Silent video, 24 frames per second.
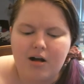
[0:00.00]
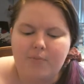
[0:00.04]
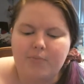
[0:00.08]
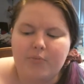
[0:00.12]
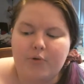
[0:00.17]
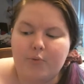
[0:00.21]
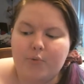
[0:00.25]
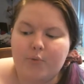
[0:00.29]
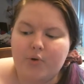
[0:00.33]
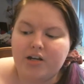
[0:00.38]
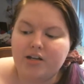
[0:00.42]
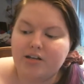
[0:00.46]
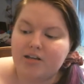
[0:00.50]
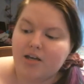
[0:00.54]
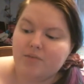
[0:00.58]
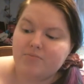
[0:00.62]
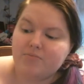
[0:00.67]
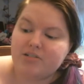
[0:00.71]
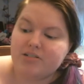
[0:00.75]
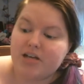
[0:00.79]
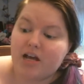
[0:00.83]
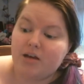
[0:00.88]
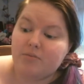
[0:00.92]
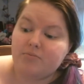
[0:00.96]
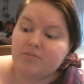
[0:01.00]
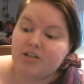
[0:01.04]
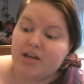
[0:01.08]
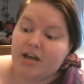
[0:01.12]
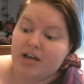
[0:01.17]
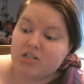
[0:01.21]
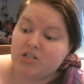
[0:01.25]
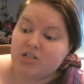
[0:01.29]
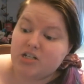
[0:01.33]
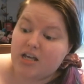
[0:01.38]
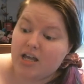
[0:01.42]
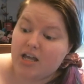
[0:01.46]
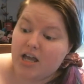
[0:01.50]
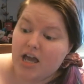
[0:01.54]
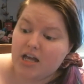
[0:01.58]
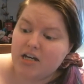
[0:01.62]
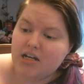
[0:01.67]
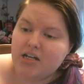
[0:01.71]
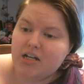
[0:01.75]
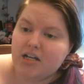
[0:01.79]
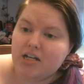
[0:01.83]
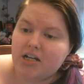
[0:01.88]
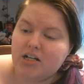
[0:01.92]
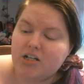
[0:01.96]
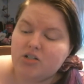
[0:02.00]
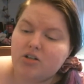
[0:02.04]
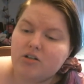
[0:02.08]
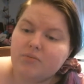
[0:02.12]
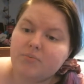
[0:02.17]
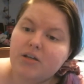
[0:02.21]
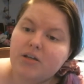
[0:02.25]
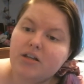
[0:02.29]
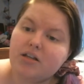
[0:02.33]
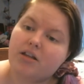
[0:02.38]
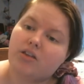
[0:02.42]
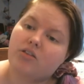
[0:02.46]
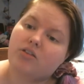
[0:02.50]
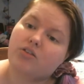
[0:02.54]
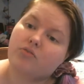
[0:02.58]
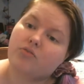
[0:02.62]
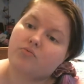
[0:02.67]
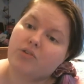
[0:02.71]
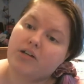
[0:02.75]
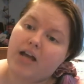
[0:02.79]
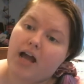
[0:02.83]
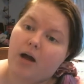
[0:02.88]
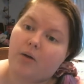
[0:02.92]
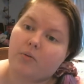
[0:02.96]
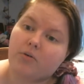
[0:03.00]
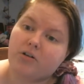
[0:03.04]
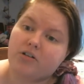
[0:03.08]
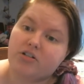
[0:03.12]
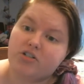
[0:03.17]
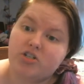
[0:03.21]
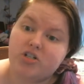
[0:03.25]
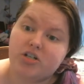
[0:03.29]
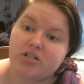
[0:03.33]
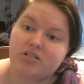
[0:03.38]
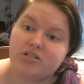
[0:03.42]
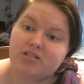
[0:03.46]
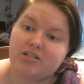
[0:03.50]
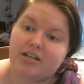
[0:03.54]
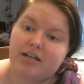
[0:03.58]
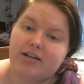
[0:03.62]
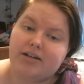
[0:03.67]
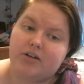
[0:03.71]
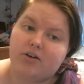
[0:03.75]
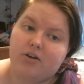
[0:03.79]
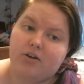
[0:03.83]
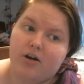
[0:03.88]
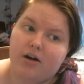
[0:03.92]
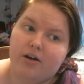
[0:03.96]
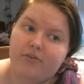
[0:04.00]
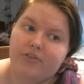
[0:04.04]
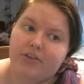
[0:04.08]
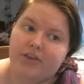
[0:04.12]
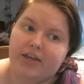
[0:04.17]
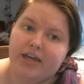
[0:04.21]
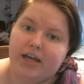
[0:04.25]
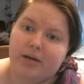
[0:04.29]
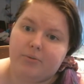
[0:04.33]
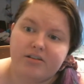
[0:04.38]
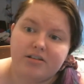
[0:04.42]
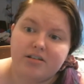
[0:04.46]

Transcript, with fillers: But when it came to time to actually edit it, it took me like 3 hours just to get it off the camera.